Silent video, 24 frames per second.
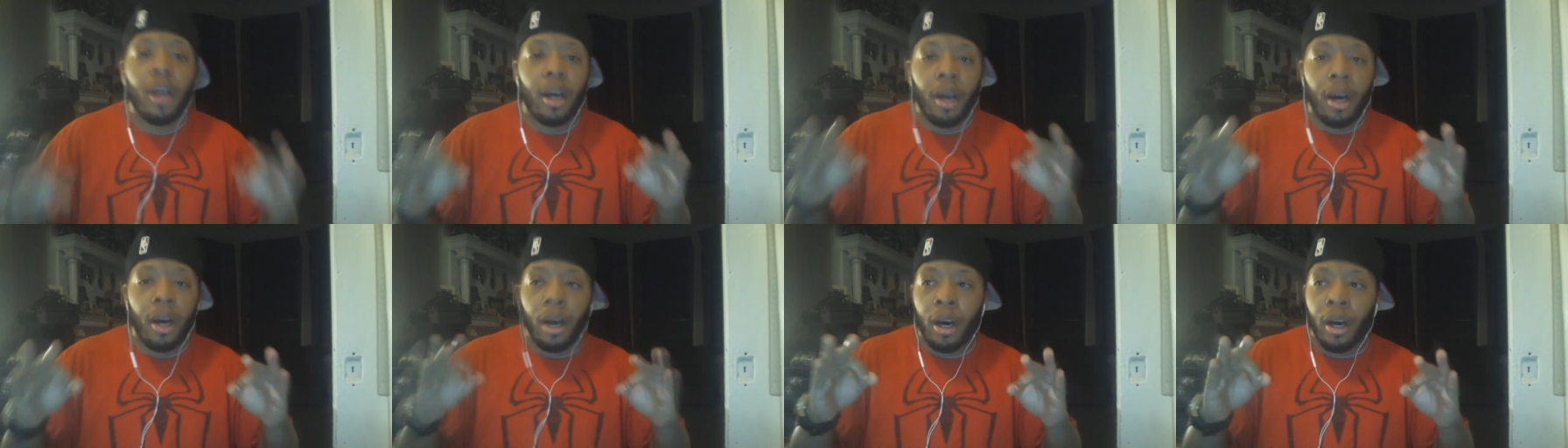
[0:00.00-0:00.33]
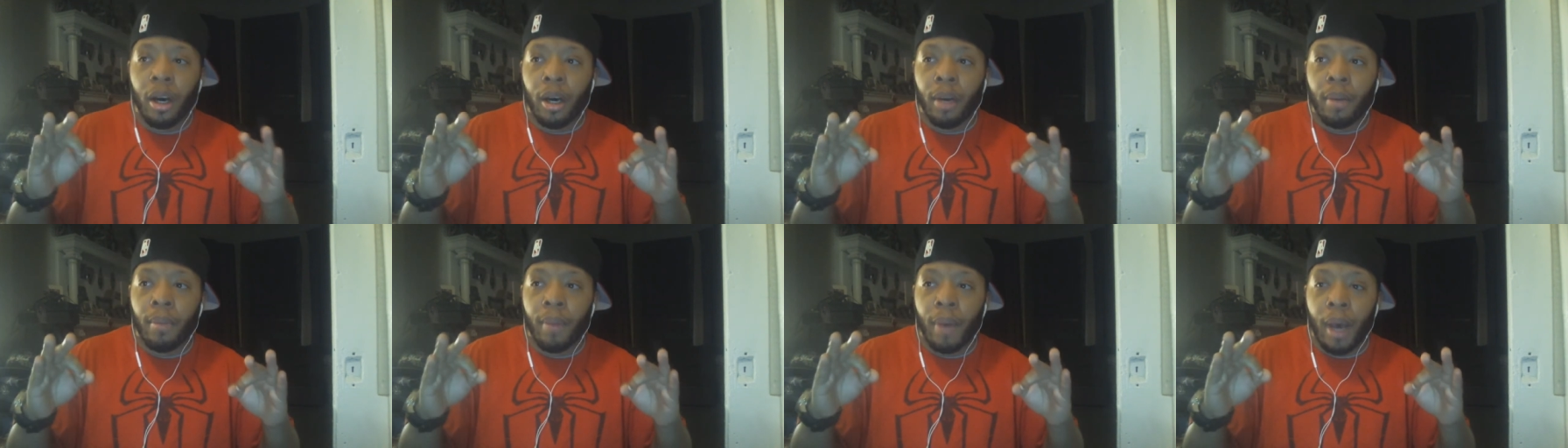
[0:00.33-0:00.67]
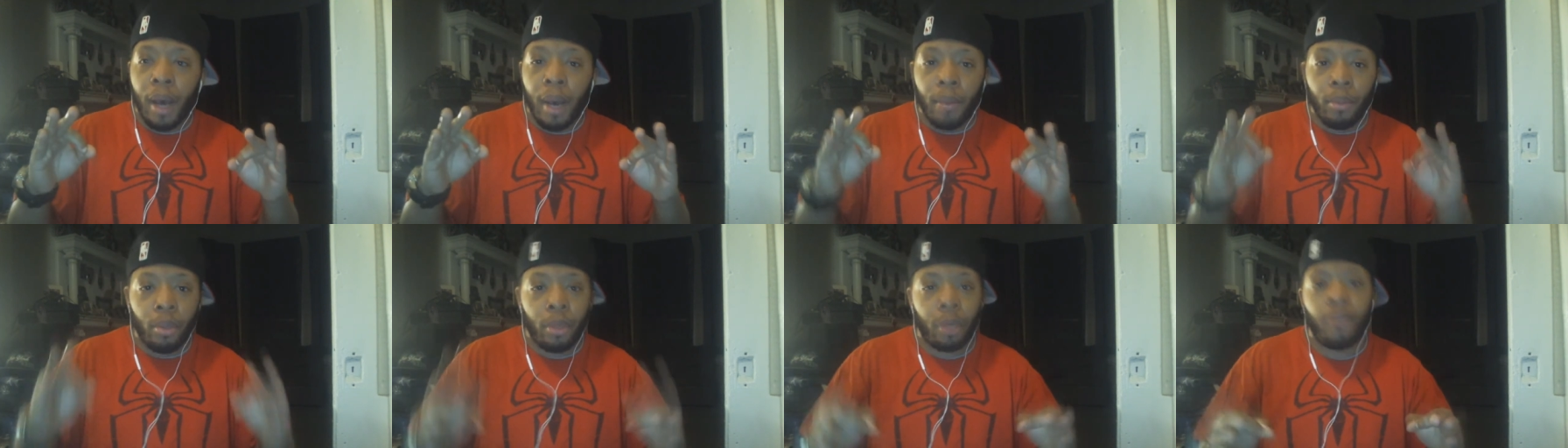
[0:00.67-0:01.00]
Um,
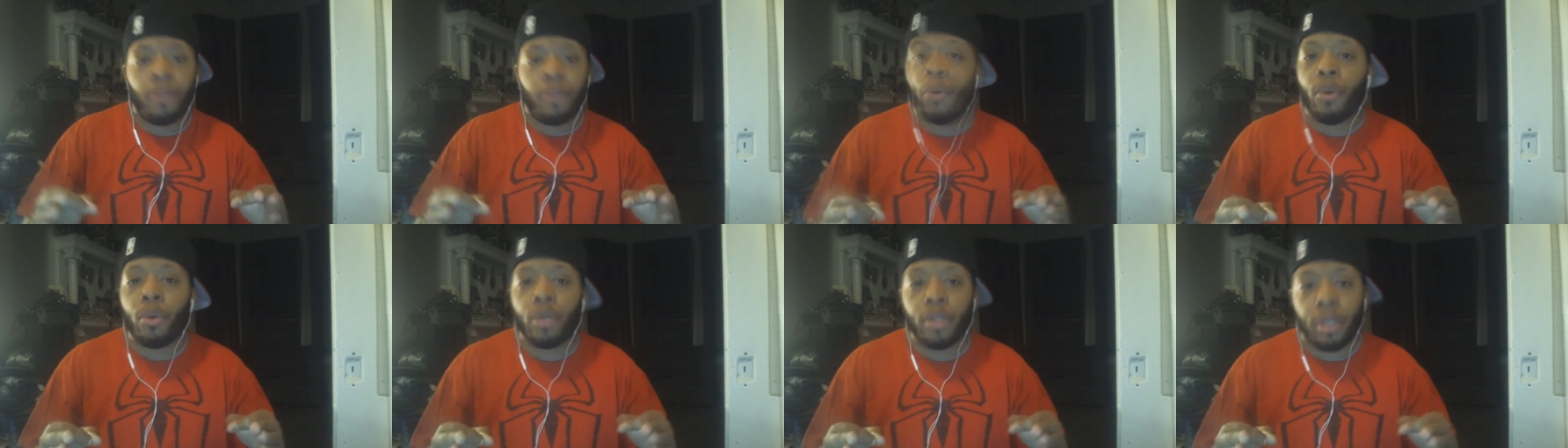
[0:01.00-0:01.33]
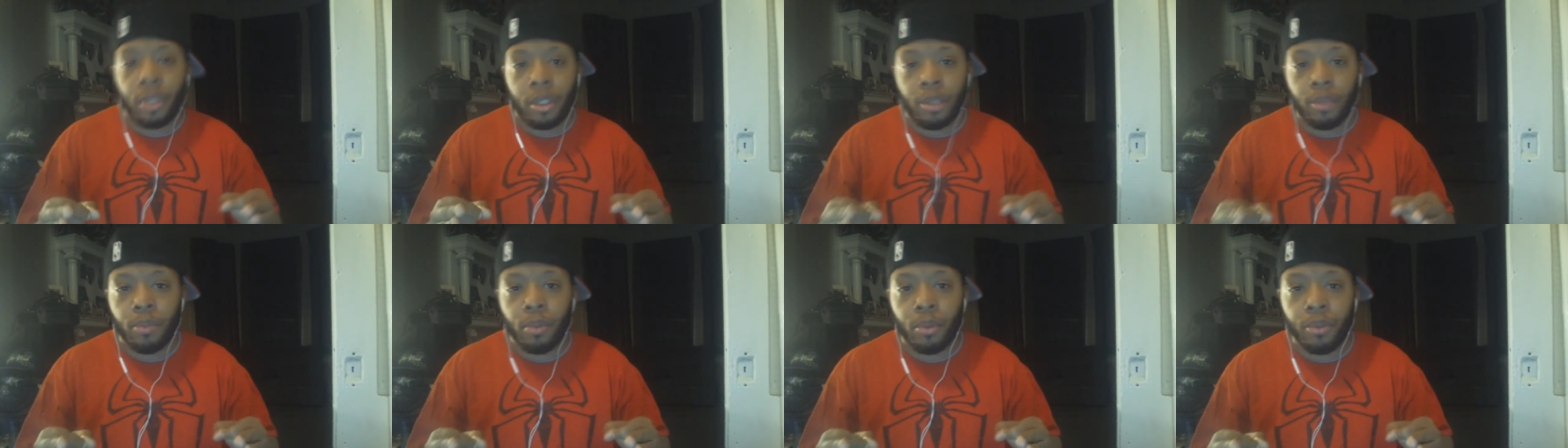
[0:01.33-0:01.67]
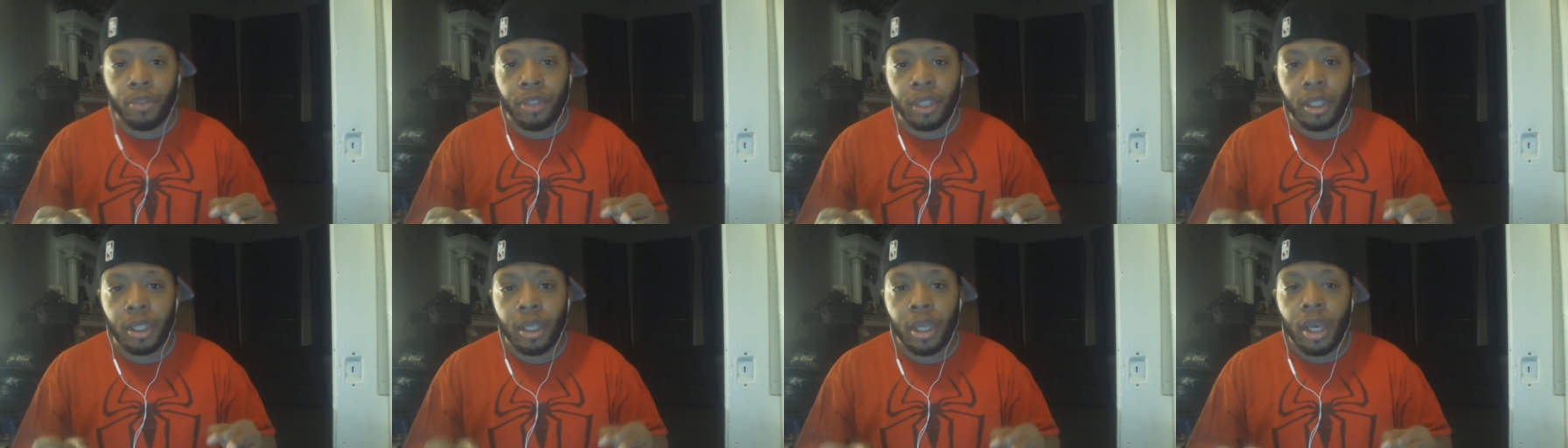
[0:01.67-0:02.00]
I'm looking forward to this
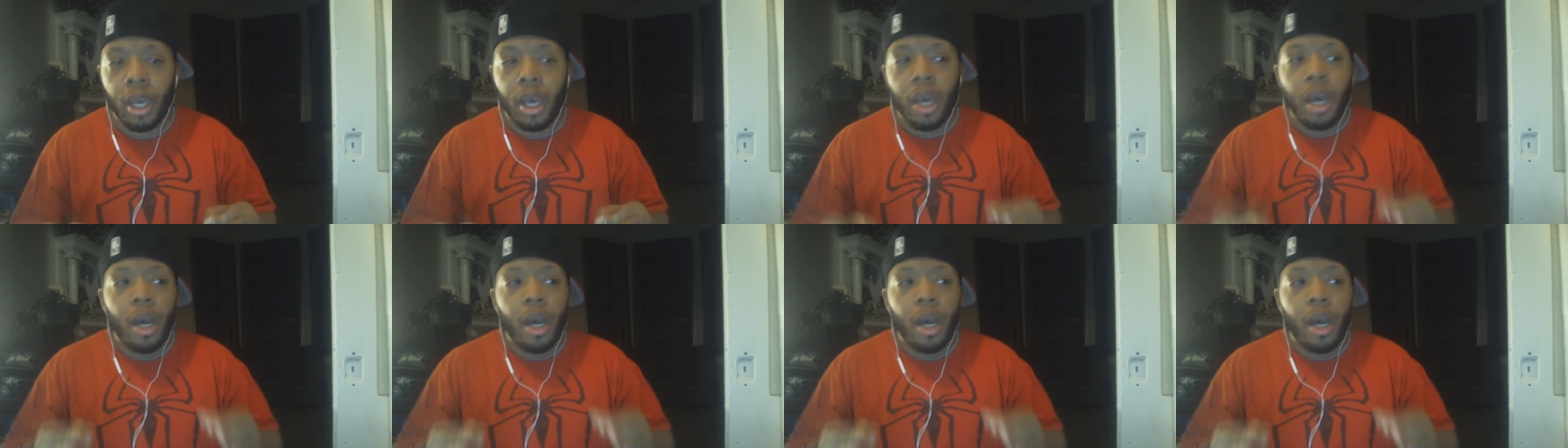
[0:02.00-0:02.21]
movie.